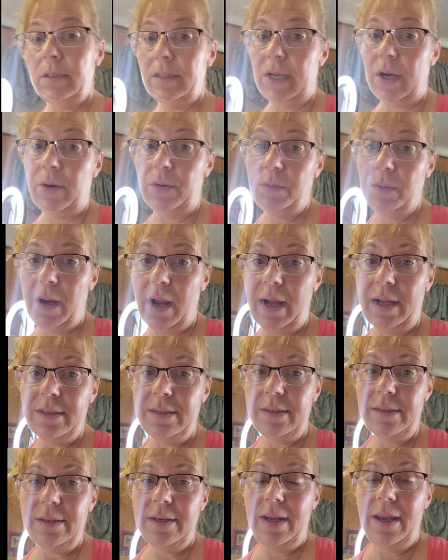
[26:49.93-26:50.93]
dowel
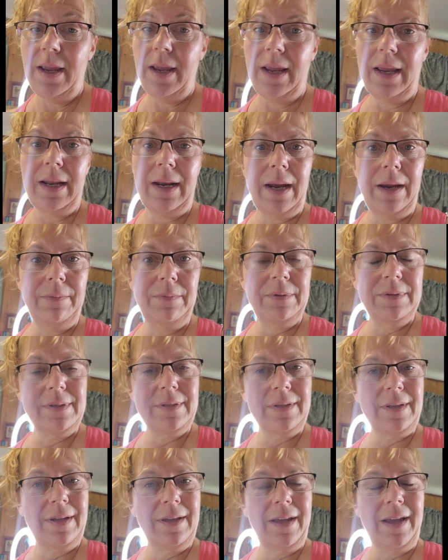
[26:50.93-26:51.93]
rods, and I
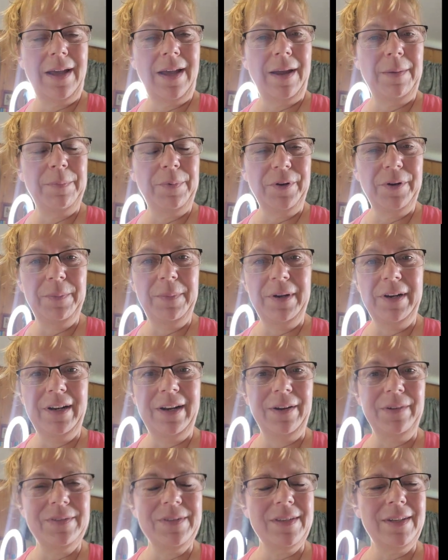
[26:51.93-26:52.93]
put them in and
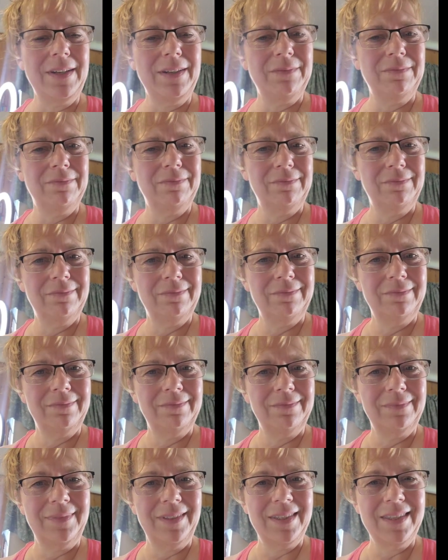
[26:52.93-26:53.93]
I was like,
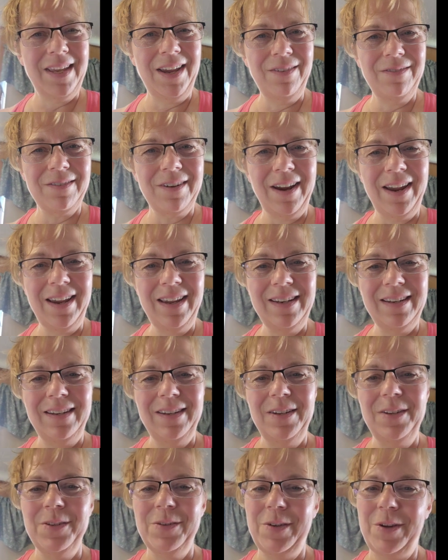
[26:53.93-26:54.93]
is that right?
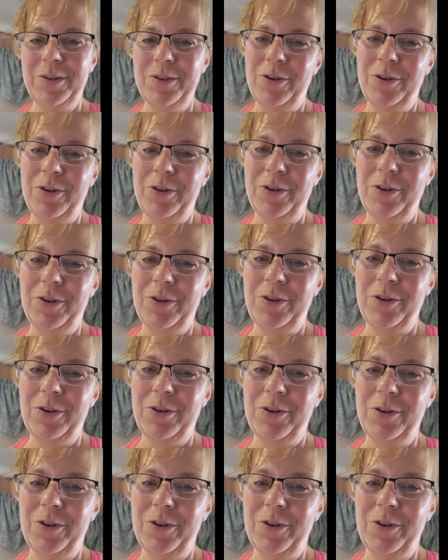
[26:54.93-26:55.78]
So I'll show you what I mean.